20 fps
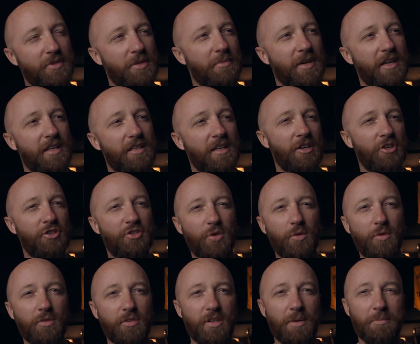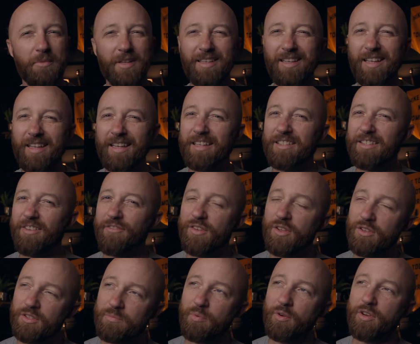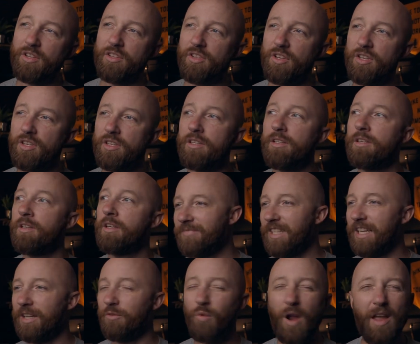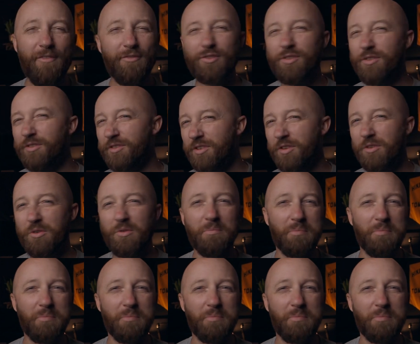to my shoulder and I'm like, I guess it feels pretty good. And rifles are so